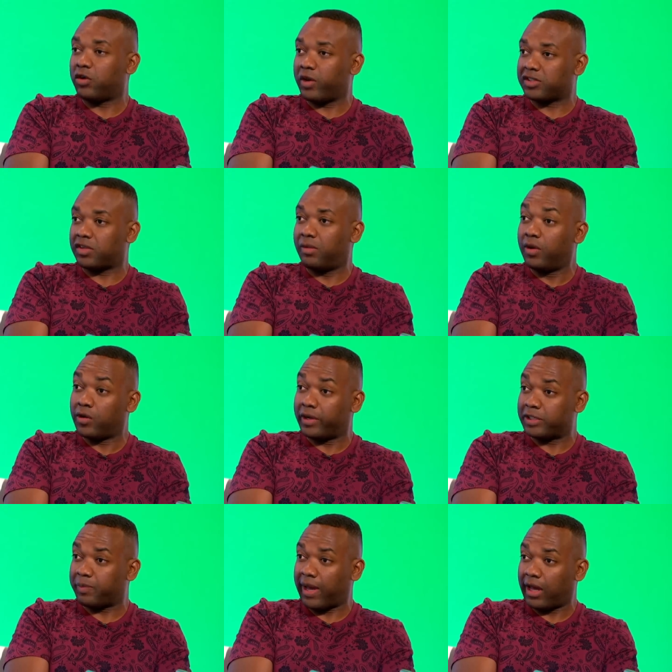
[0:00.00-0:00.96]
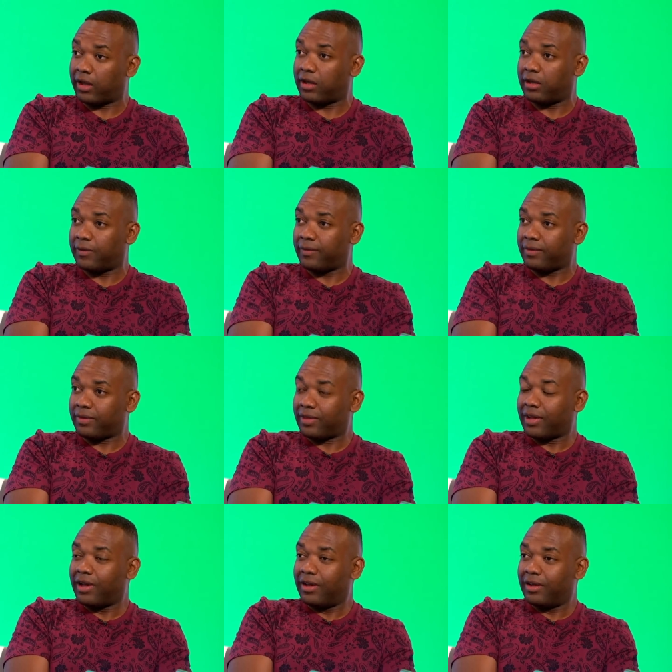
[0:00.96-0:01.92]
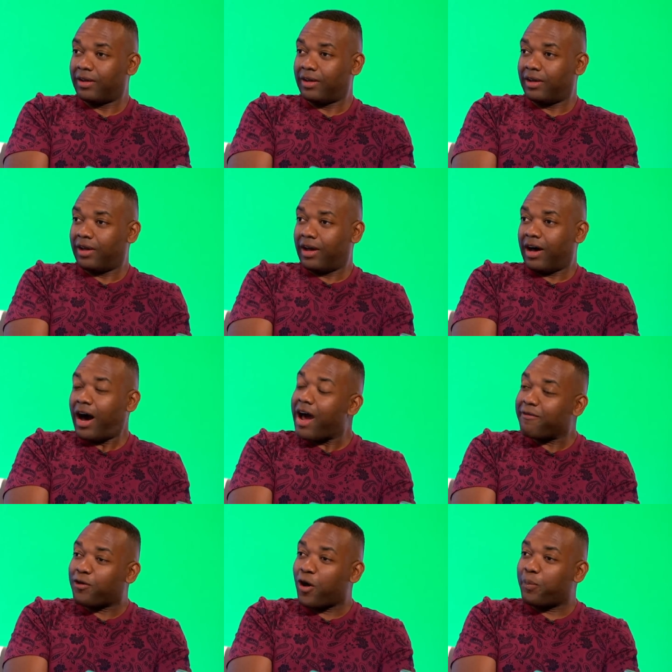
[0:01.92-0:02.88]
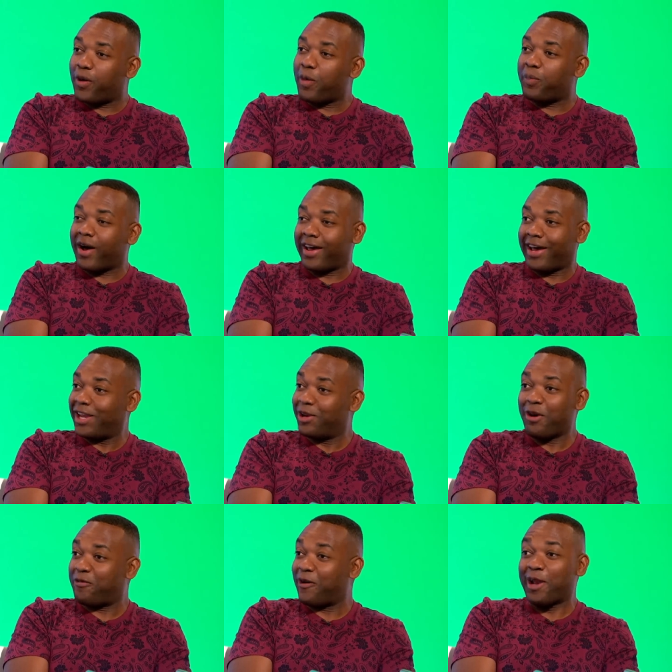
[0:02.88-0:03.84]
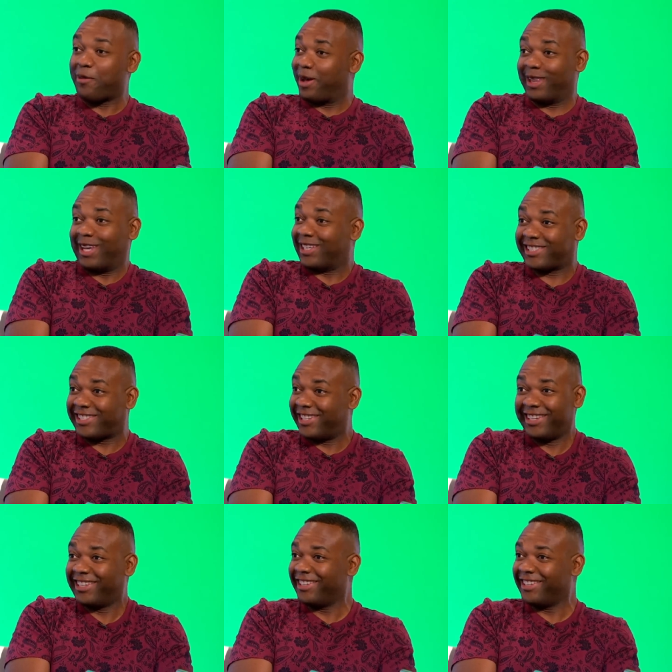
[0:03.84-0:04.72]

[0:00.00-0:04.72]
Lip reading: crescent moon on his back. I've got Popeye. Are you not following this?